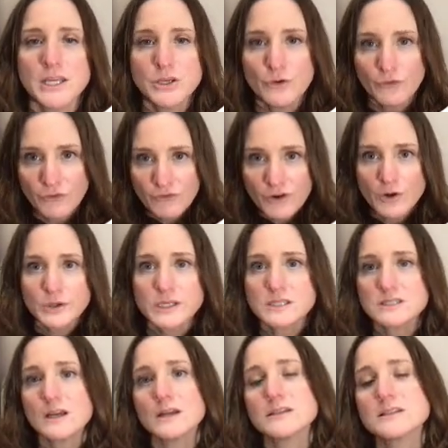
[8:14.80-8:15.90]
You
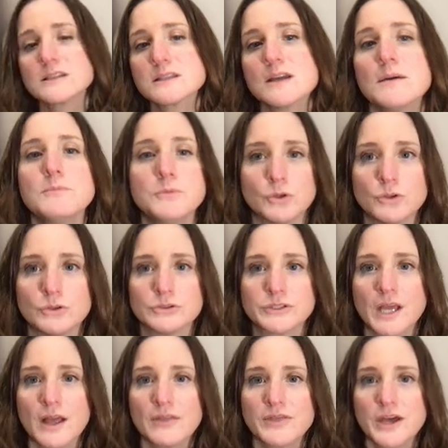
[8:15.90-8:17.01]
focus on
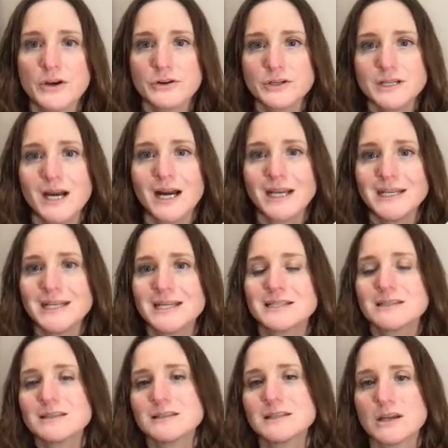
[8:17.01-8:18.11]
sub-goals that are not
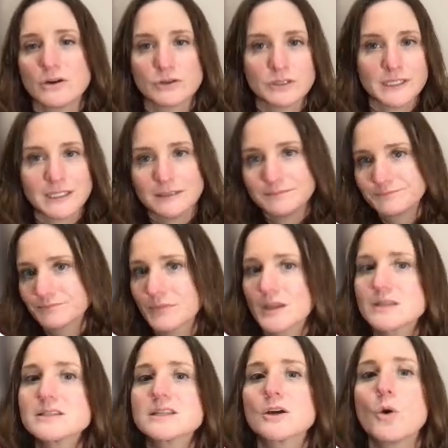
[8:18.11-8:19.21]
necessarily
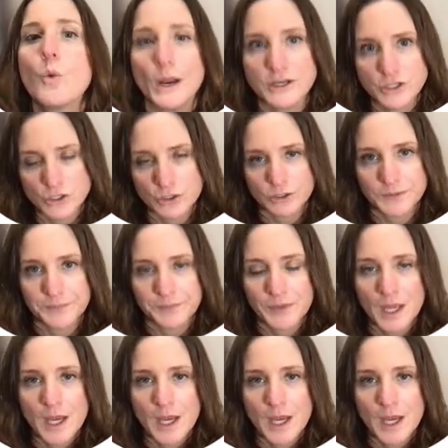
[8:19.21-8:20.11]
sequential.